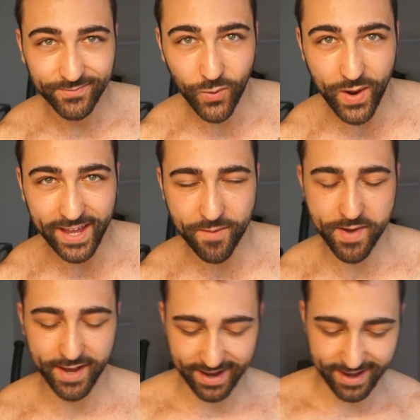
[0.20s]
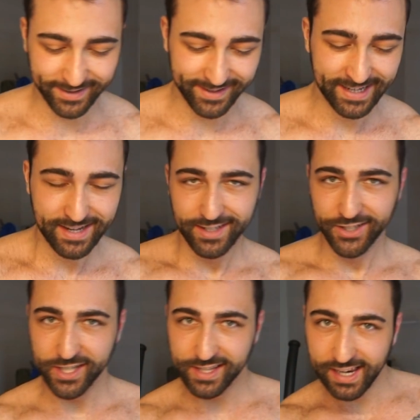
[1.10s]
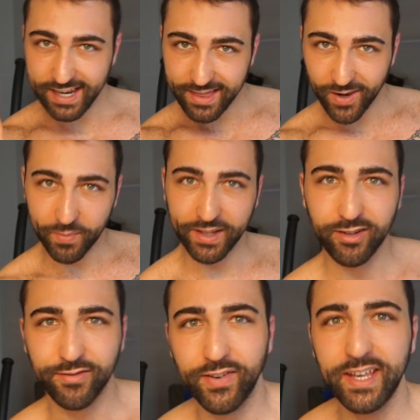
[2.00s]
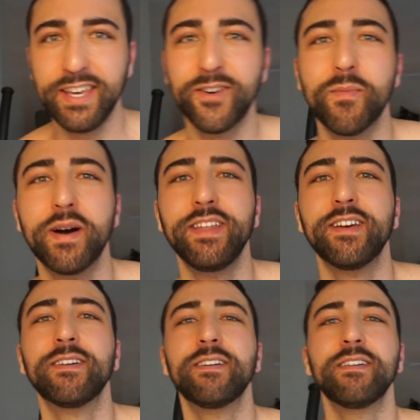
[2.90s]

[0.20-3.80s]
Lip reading: Welcome back, guys. Just a little bit of egomania.